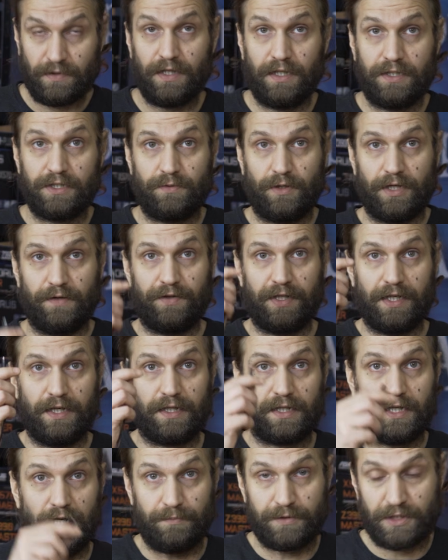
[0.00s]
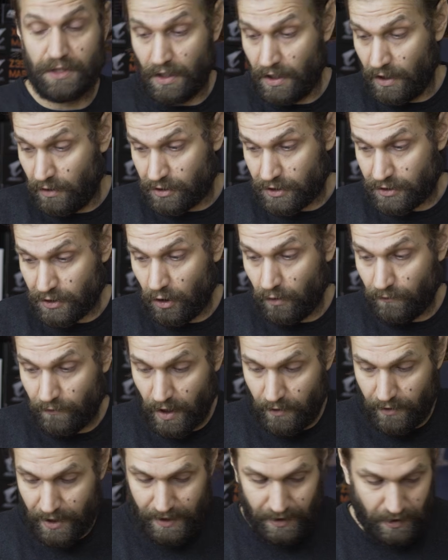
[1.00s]
into one of the ear cups, which is all
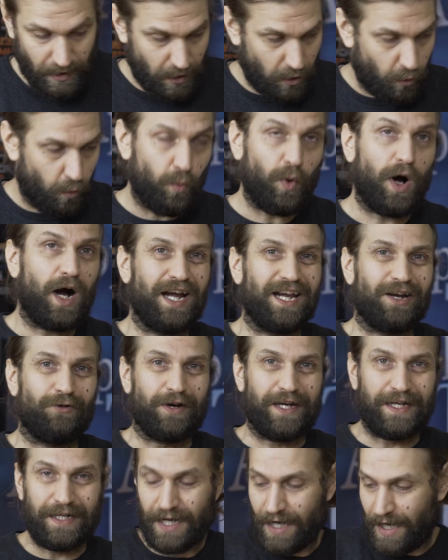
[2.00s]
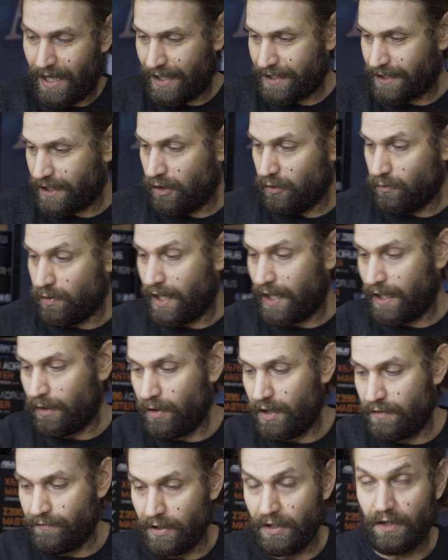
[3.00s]
very wiry, I know.
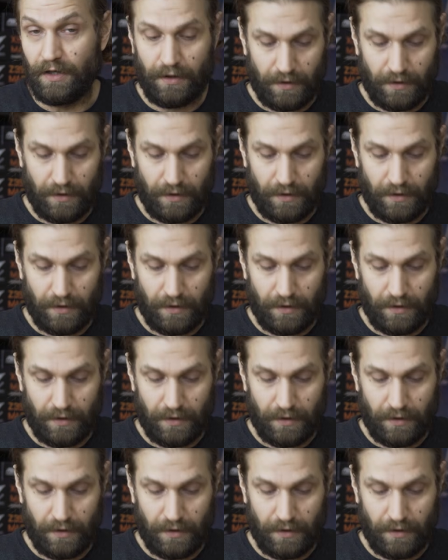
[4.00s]
However,